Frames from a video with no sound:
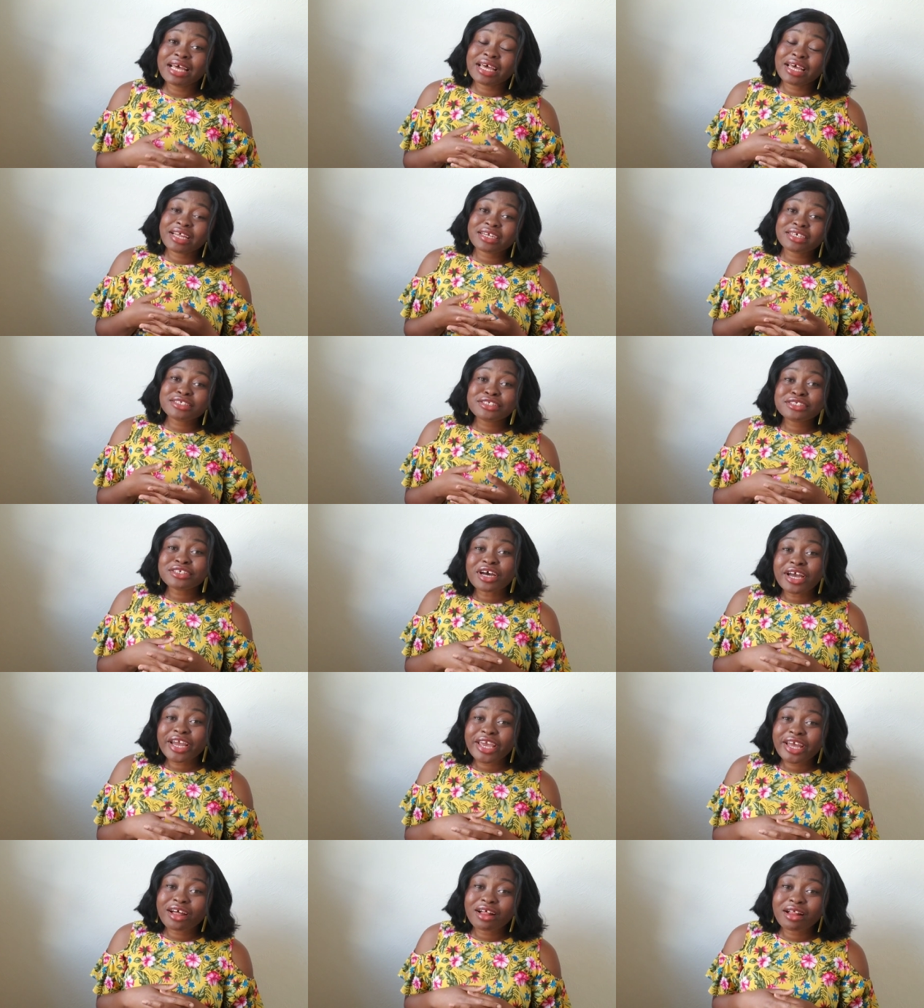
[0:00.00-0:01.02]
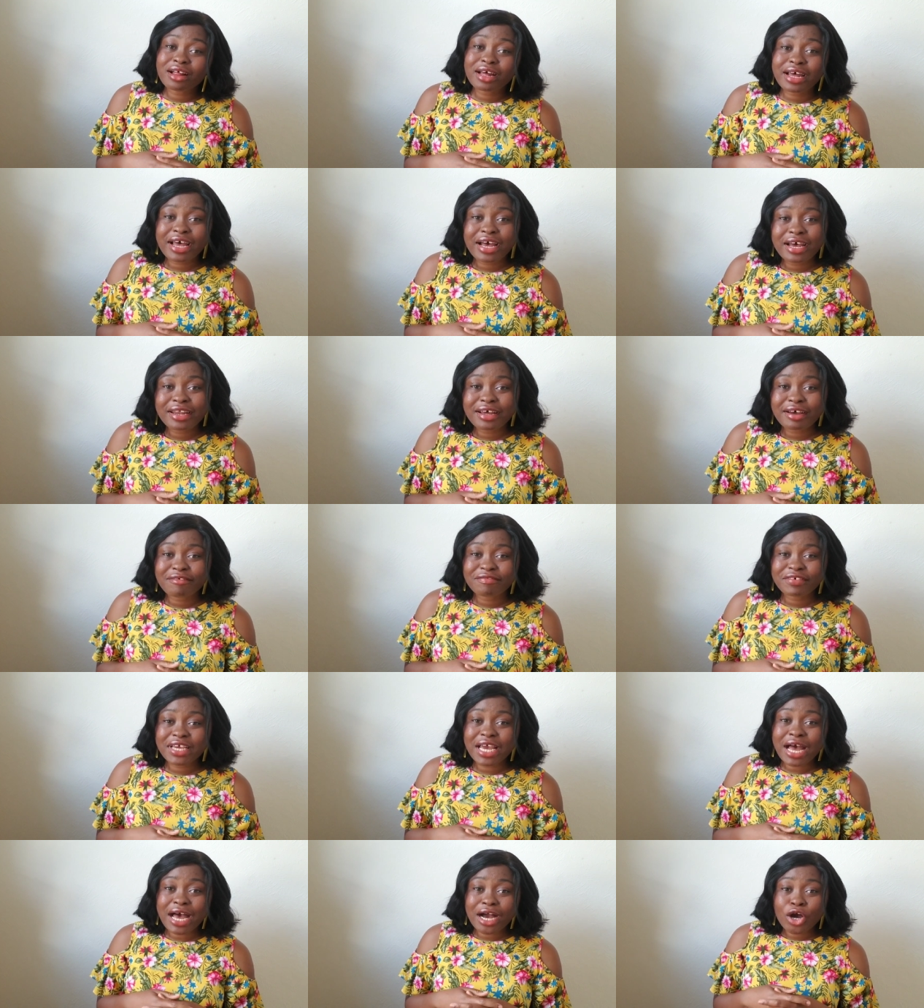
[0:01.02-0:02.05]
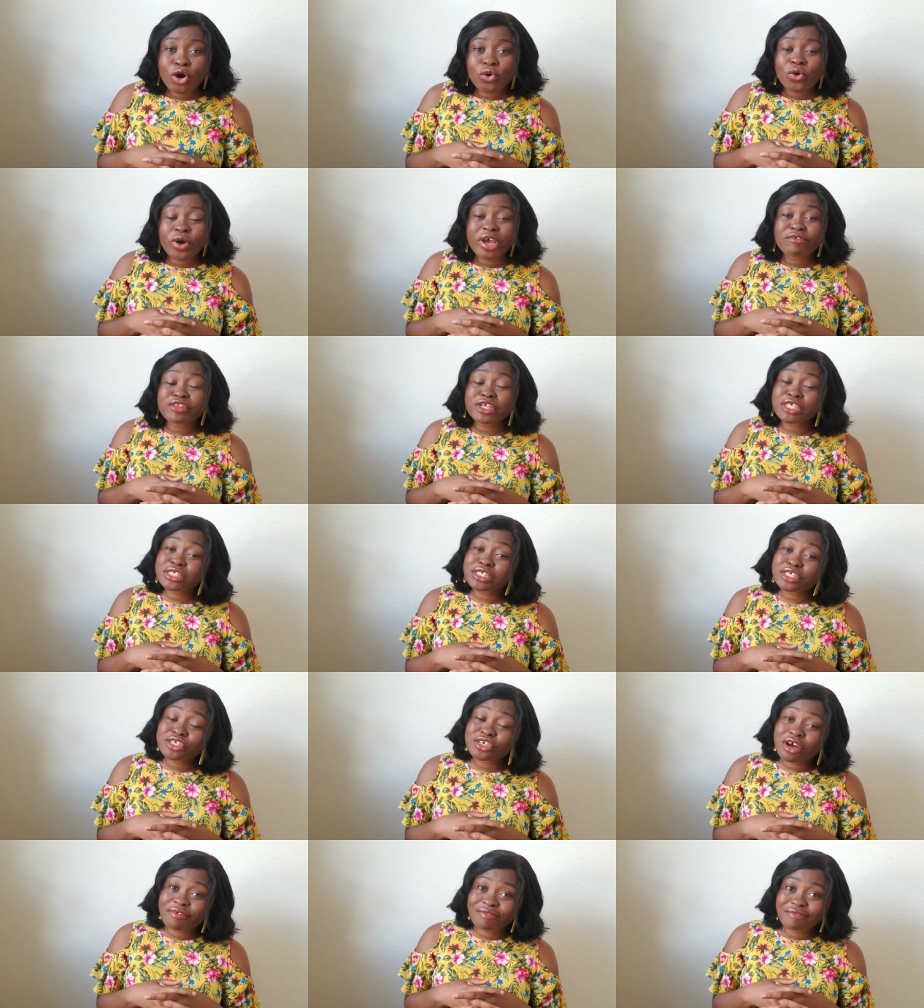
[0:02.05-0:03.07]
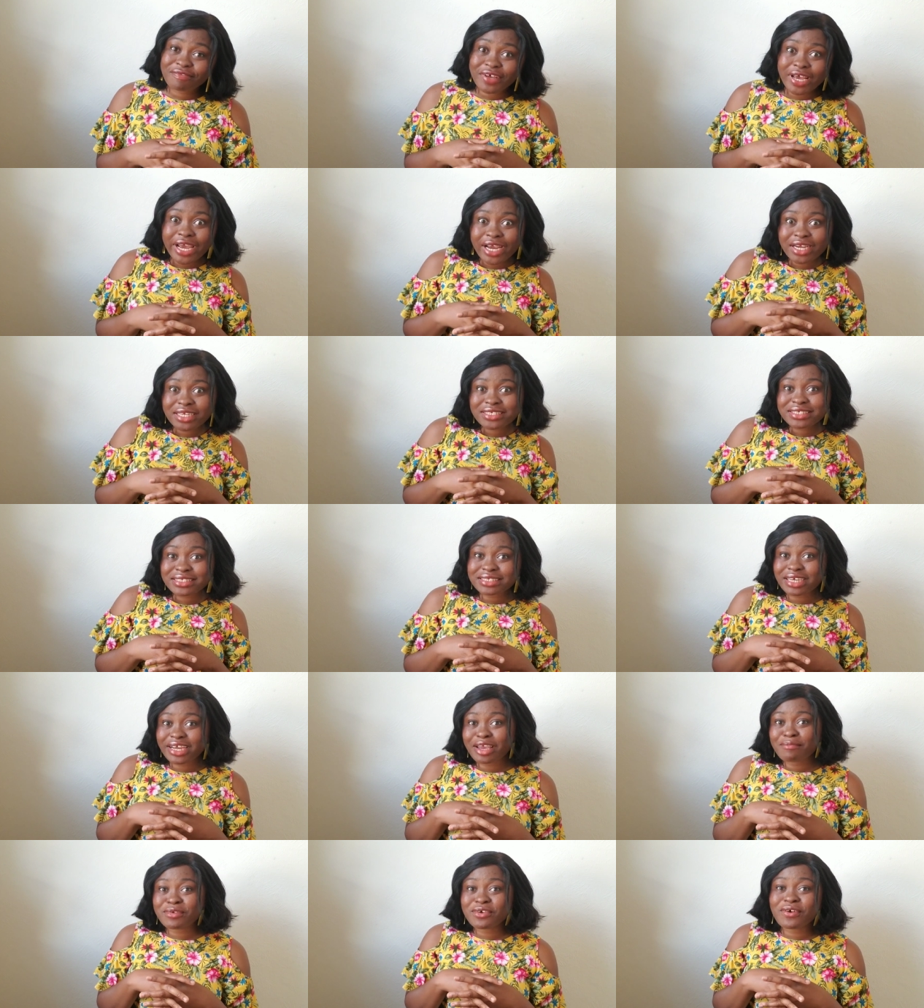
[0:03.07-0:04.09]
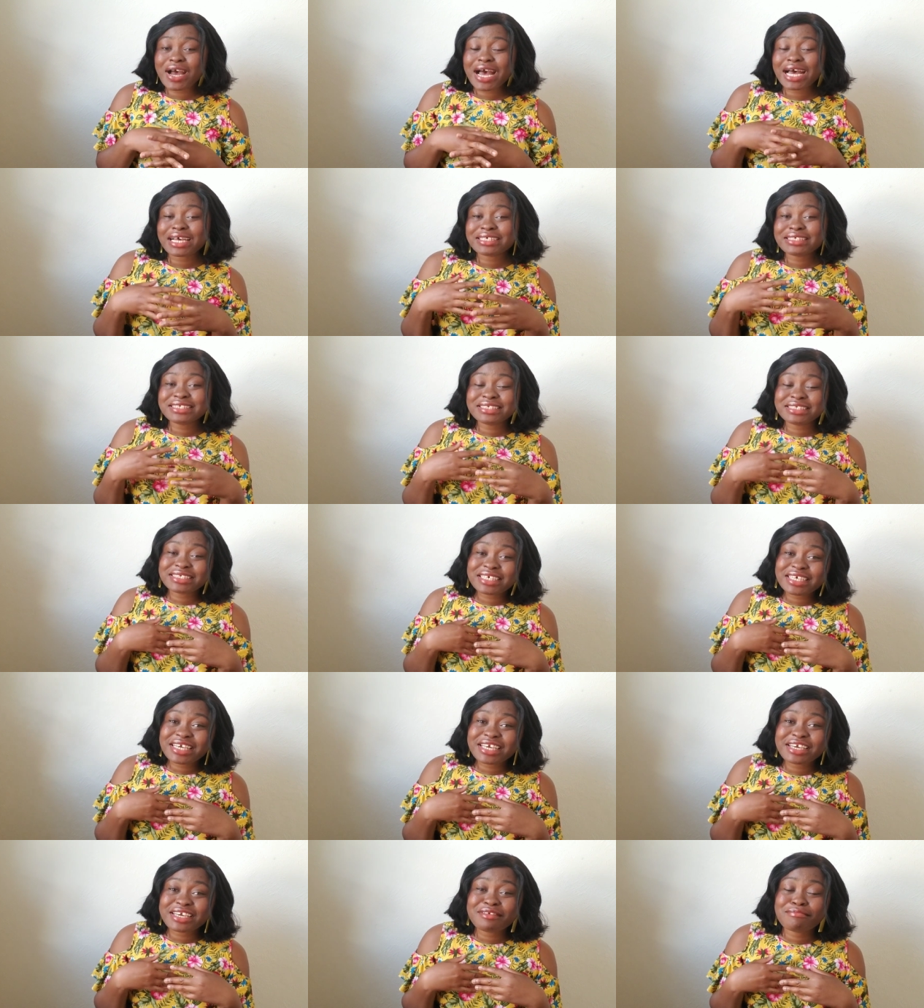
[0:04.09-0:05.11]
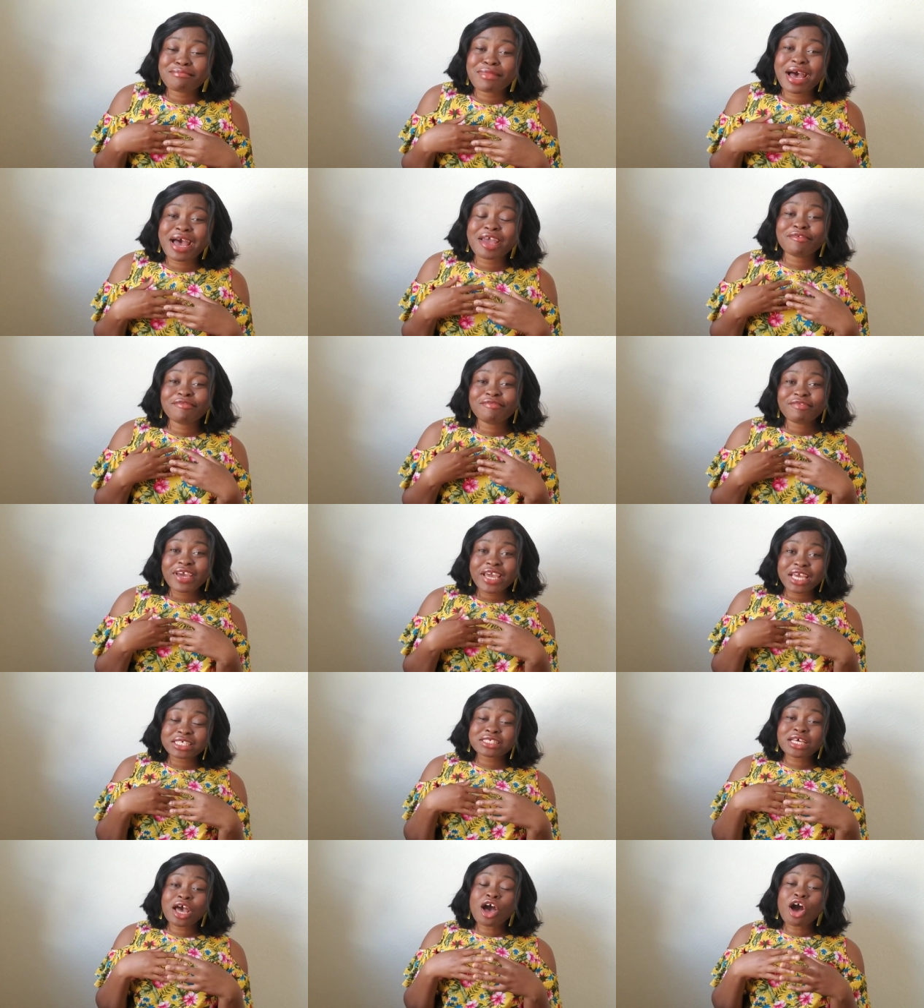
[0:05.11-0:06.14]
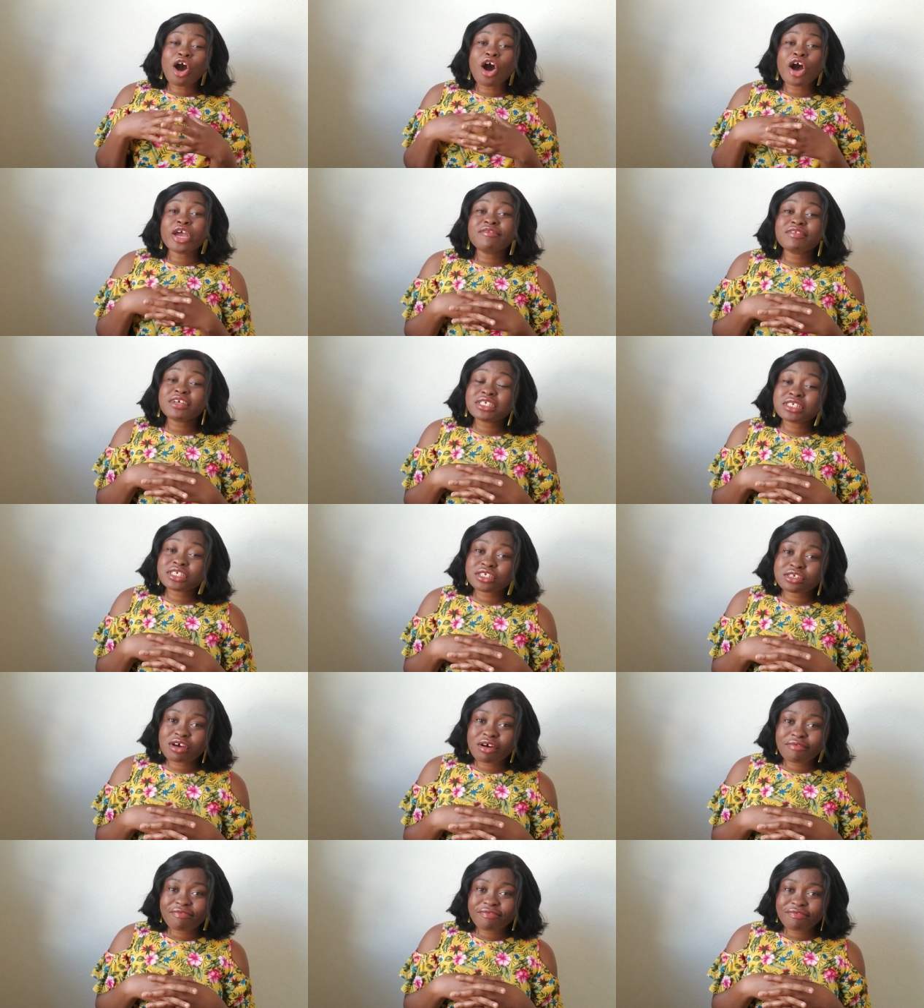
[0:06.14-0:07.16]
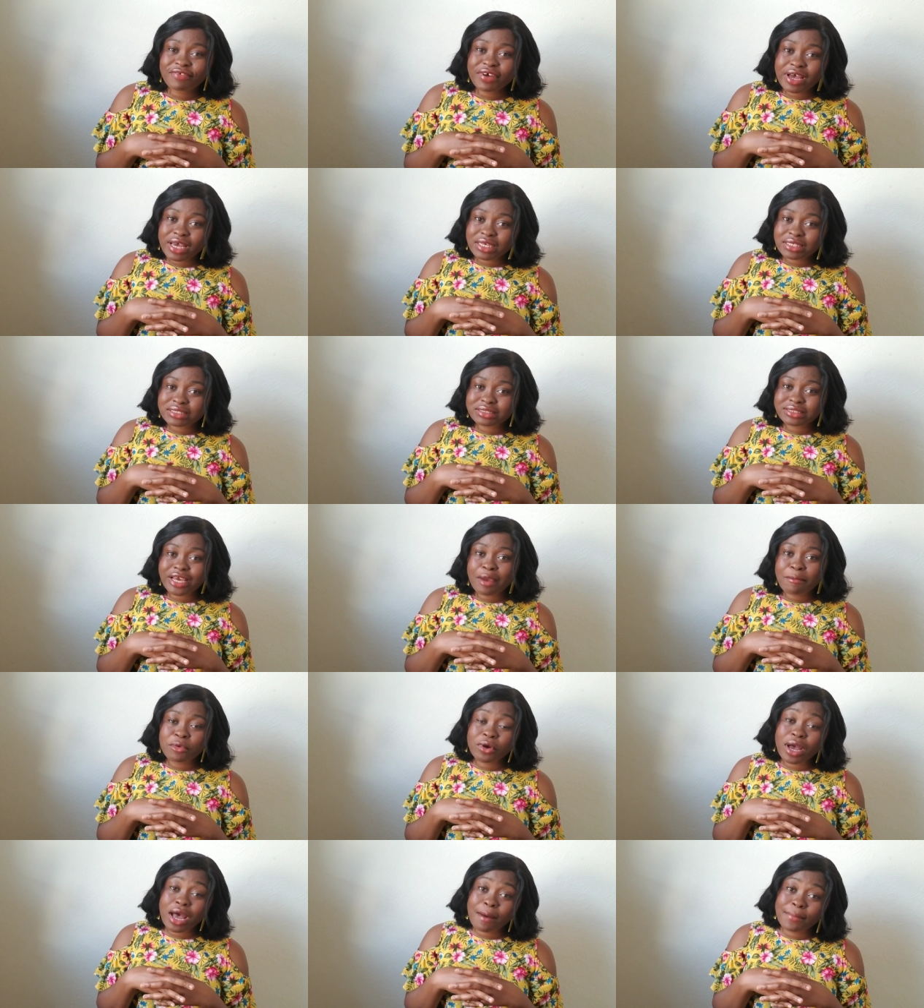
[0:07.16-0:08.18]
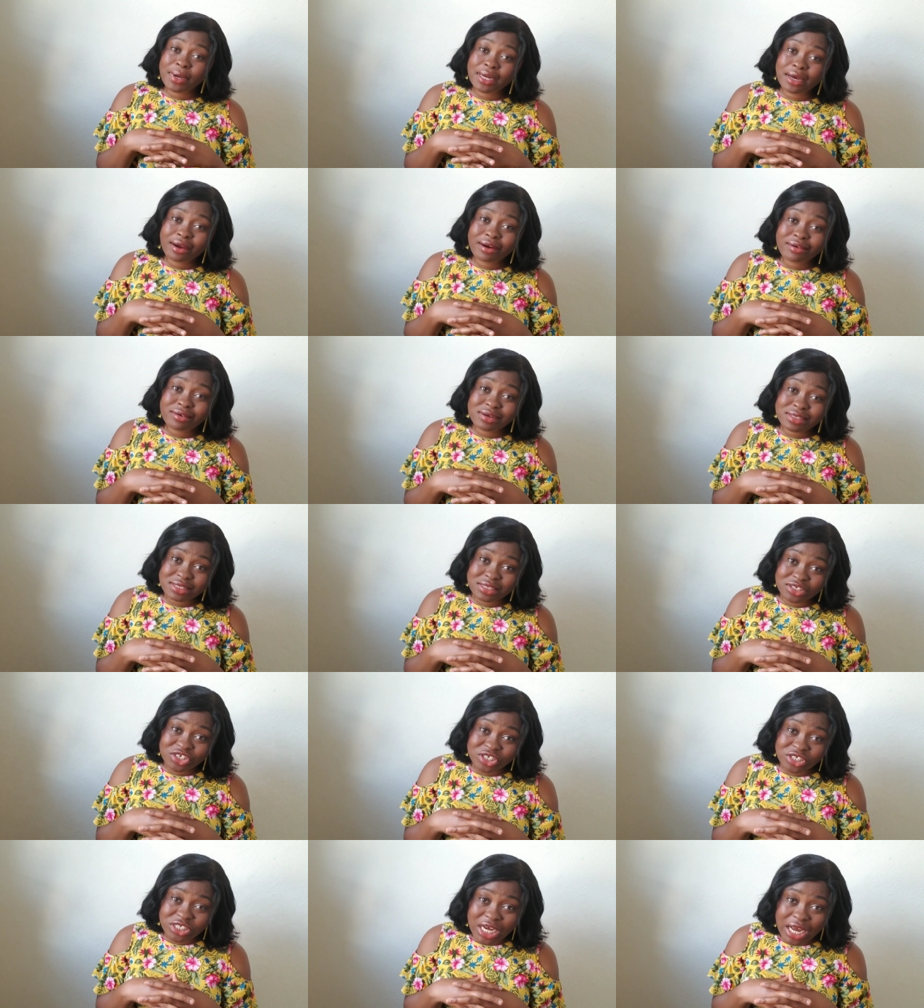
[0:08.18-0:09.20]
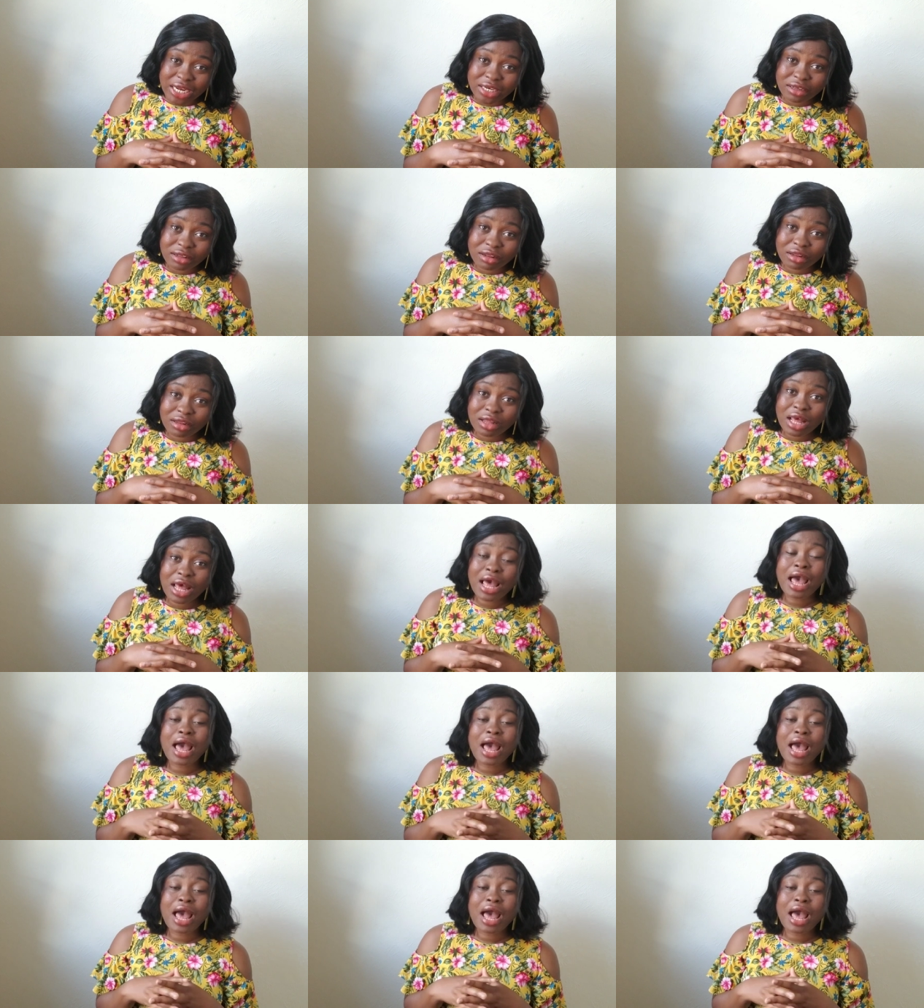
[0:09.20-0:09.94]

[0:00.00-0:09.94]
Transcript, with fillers: It is your girl GhanaVi Aku. If this is your first time you are seeing my face, or if this is your first time you coming across this channel,